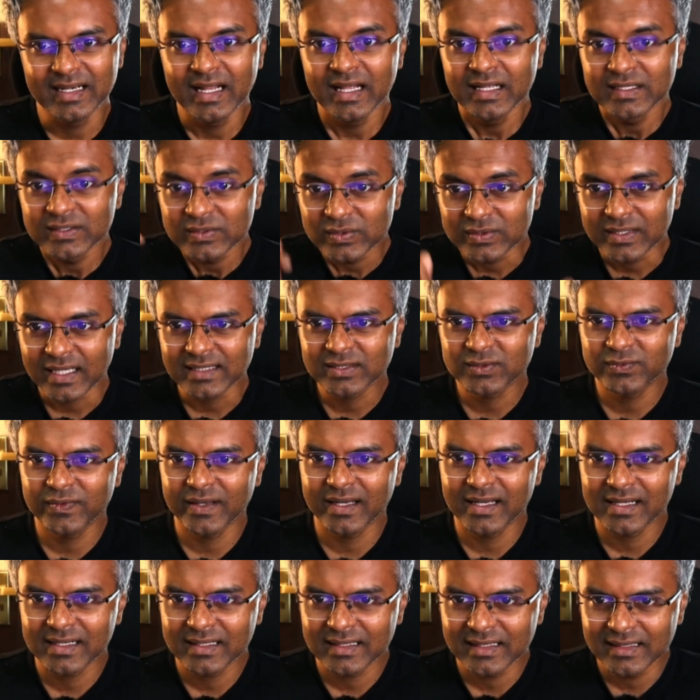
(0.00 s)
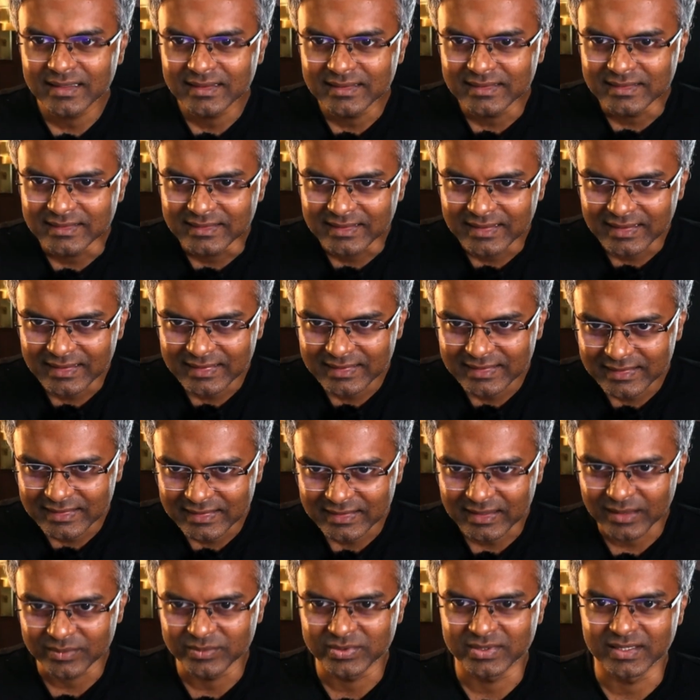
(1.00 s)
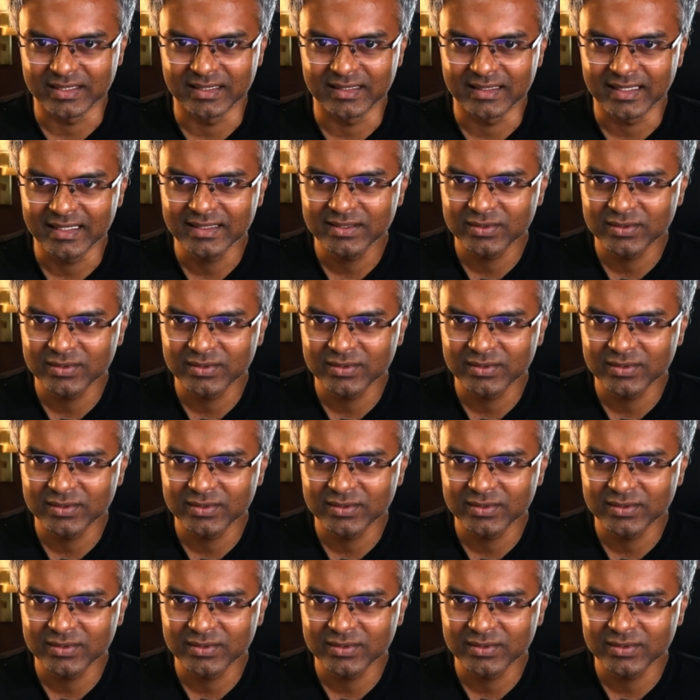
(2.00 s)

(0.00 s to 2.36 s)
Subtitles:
So that's where this comes in, right?